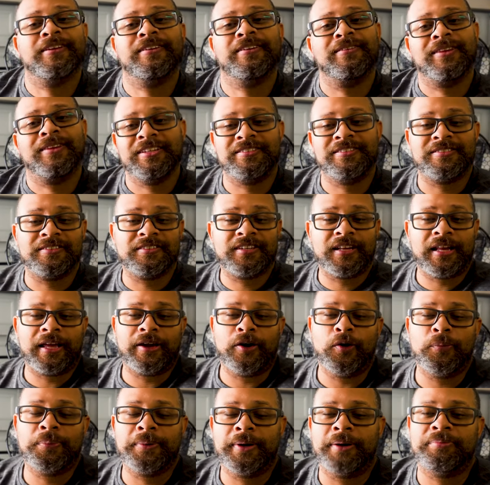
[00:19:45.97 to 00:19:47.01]
at least until I
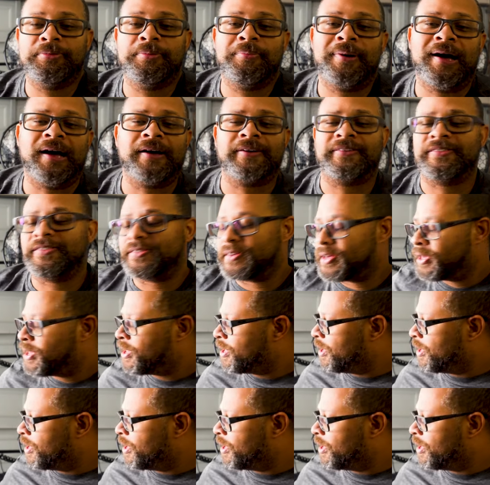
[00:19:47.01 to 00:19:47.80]
open up the box.